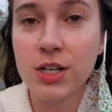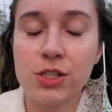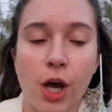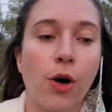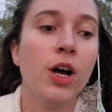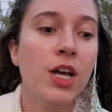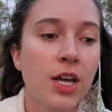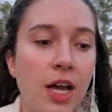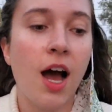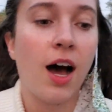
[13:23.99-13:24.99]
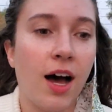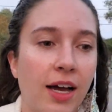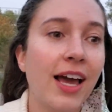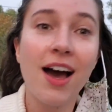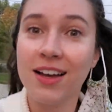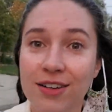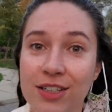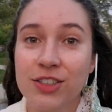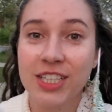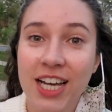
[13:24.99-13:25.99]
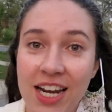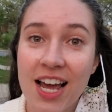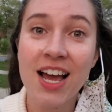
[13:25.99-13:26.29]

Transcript: So yeah, it was really good.